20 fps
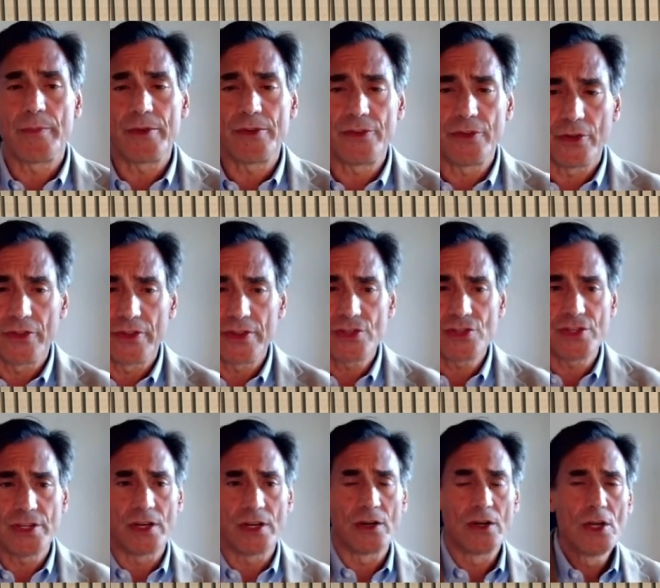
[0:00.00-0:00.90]
up until
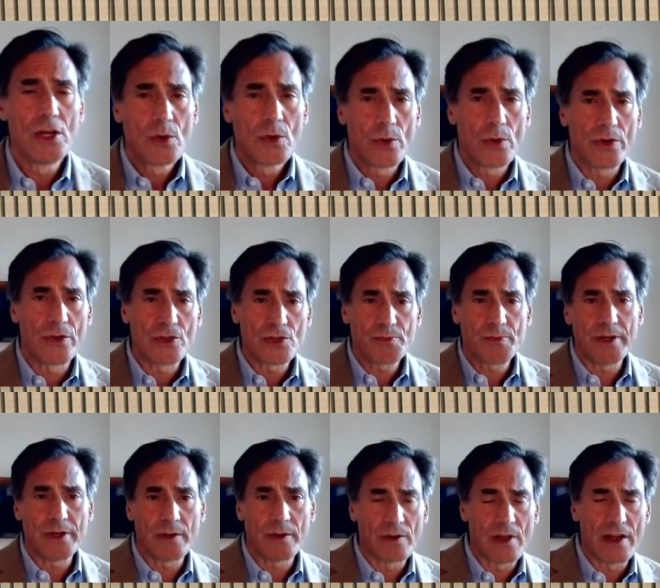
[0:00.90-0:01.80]
this year where there's
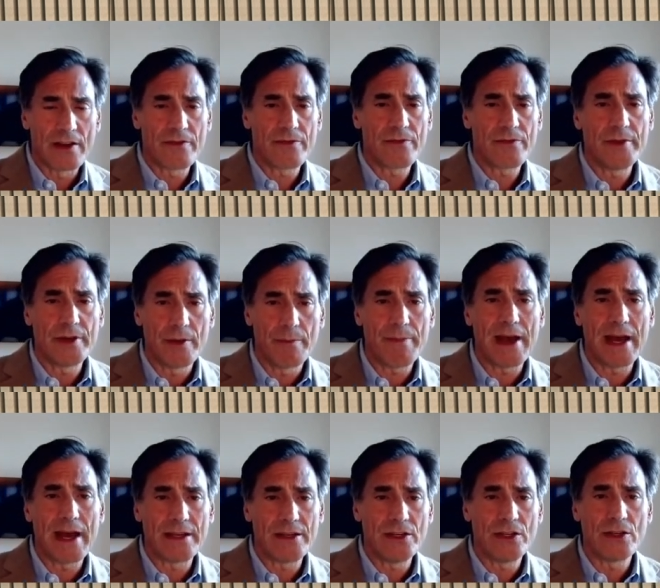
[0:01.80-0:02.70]
been a lot of you know
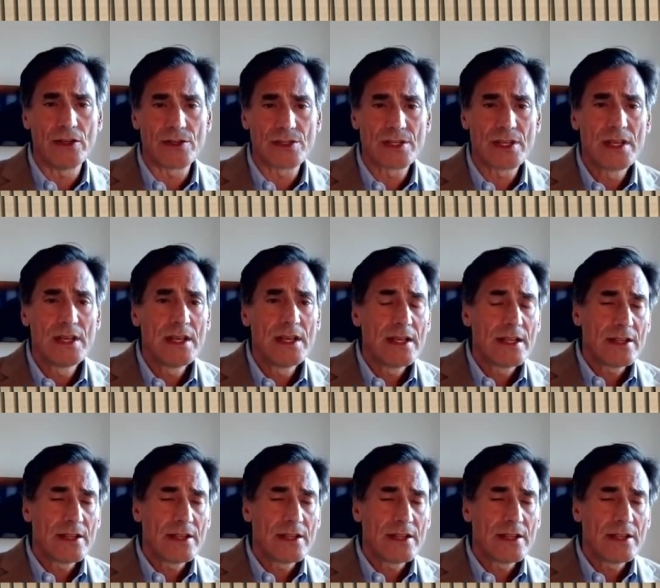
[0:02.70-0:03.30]
bad news